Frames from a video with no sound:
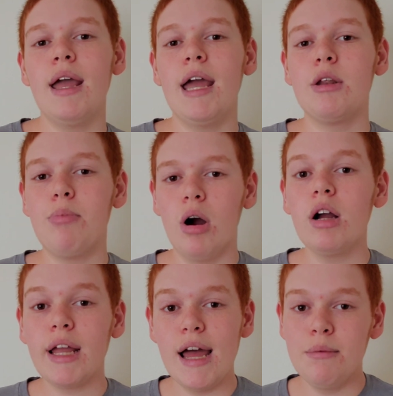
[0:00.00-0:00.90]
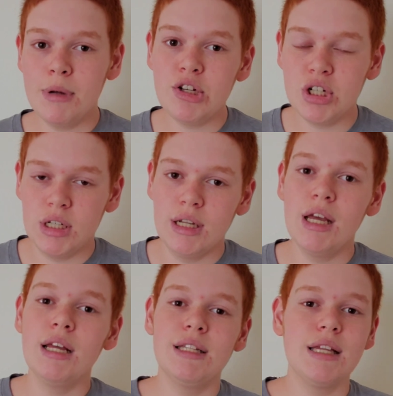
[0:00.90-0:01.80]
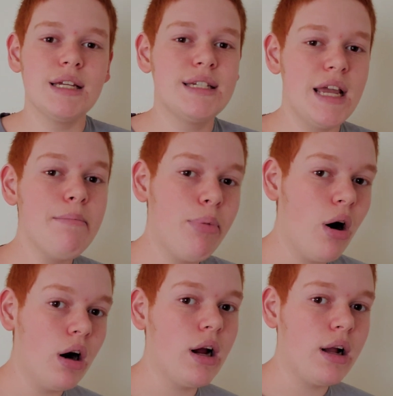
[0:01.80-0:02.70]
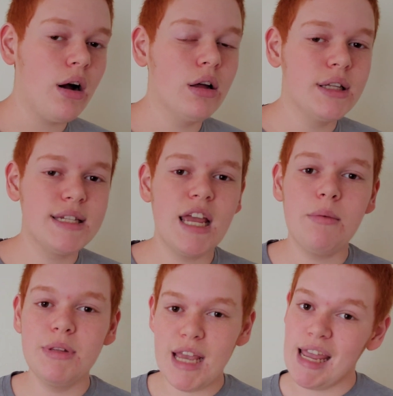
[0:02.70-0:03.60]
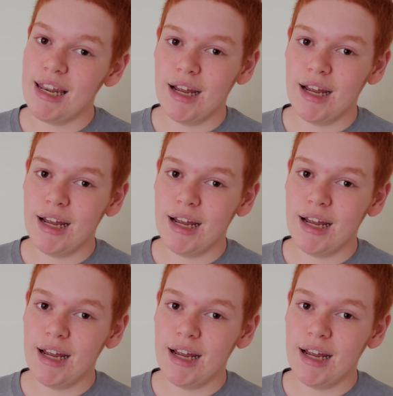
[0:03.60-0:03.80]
and park admission to the same park on the same date.